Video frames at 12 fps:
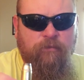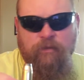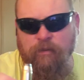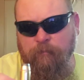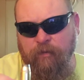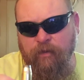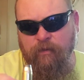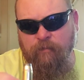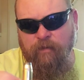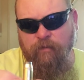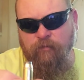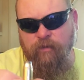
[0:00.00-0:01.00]
compare
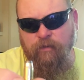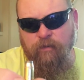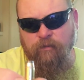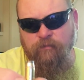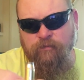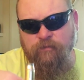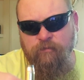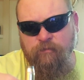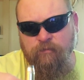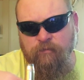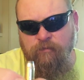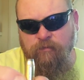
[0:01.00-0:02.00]
my reloads
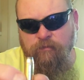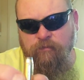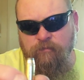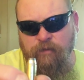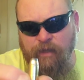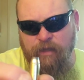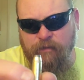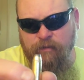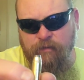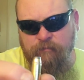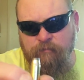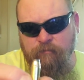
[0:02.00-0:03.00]
to how
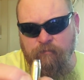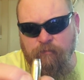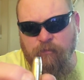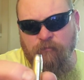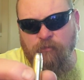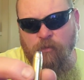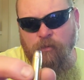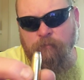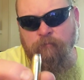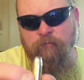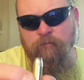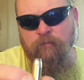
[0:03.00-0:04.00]
they
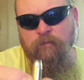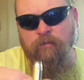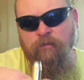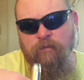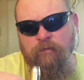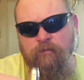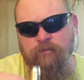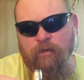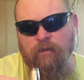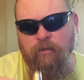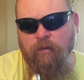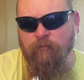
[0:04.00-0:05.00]
perform, so
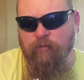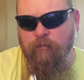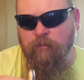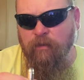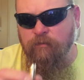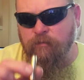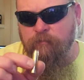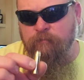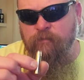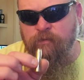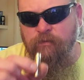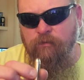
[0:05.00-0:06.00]
I know if I'm loading
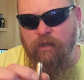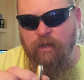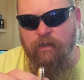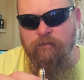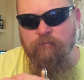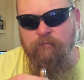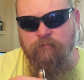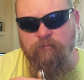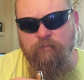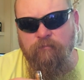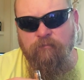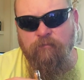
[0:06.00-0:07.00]
them too hot
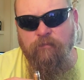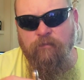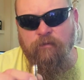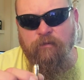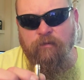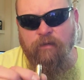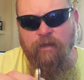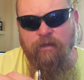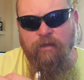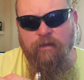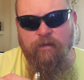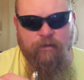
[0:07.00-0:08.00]
or not
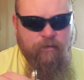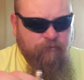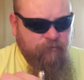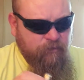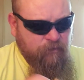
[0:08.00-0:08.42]
hot enough.